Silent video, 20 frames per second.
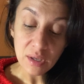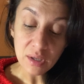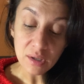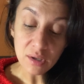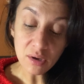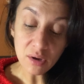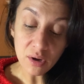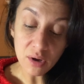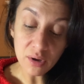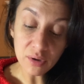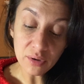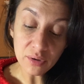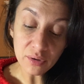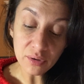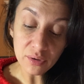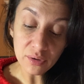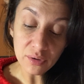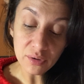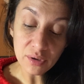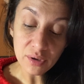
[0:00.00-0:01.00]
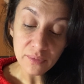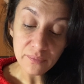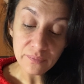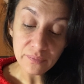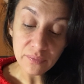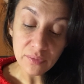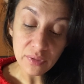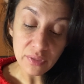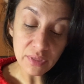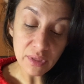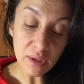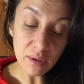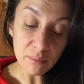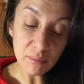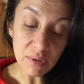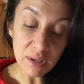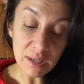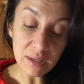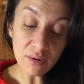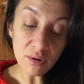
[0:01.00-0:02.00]
conquered them
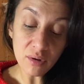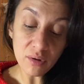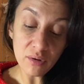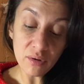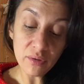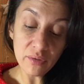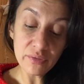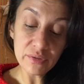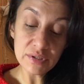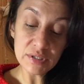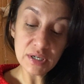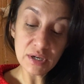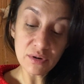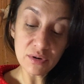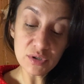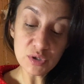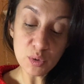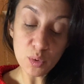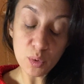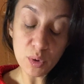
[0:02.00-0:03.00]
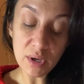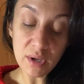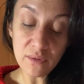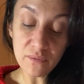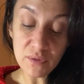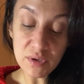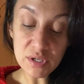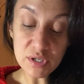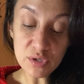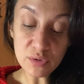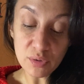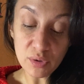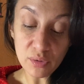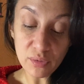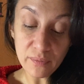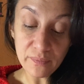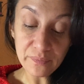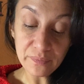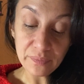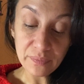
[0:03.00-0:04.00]
in all the territory of Israel,